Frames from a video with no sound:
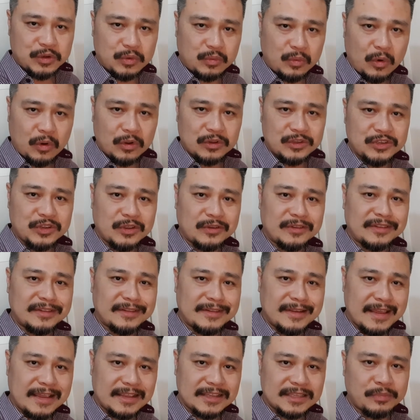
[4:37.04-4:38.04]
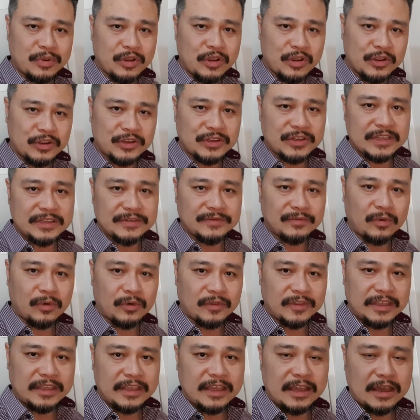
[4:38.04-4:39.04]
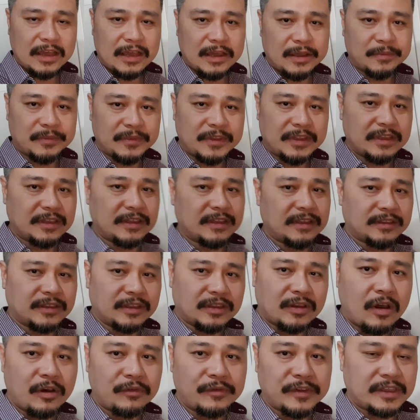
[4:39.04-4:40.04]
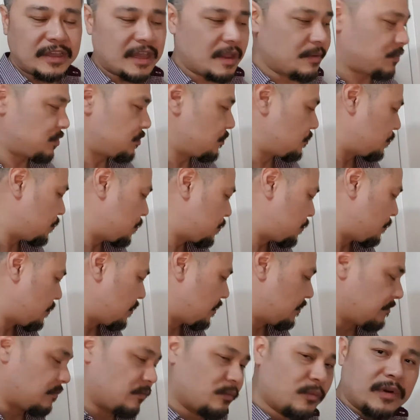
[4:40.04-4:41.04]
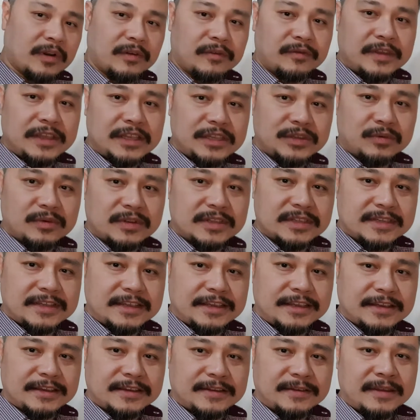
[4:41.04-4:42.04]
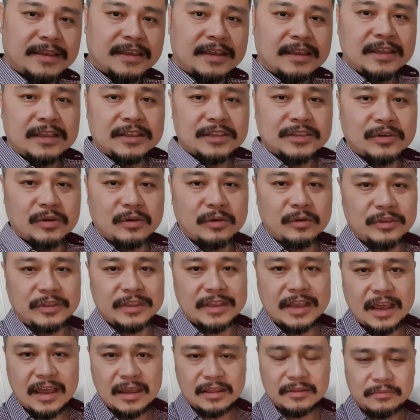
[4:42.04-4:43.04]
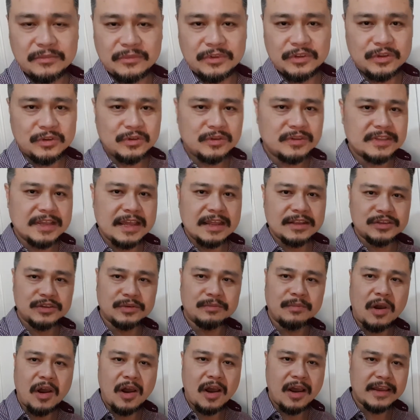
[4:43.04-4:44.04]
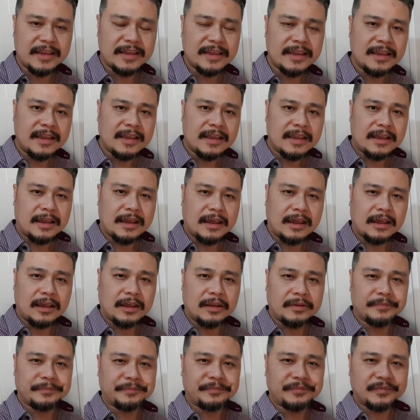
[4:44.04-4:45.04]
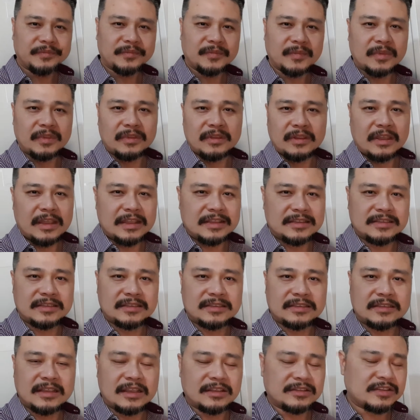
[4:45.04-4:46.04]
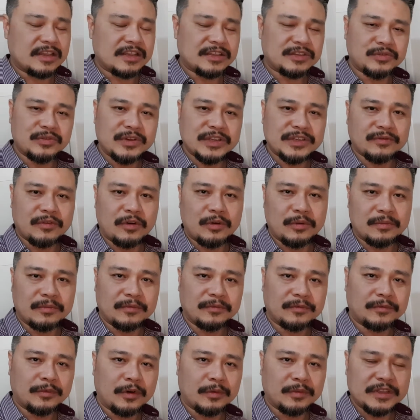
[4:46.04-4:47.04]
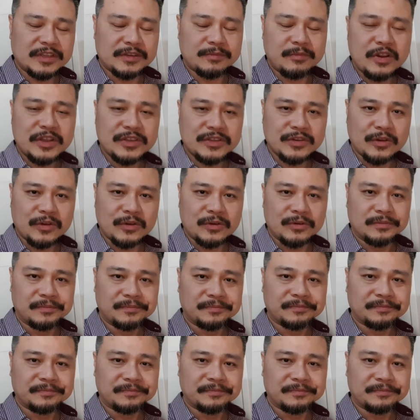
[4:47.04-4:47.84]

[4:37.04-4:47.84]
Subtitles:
towards your next purchase for the coffee capsules, one of these ones here. So you can't use that to buy accessories from Nespresso.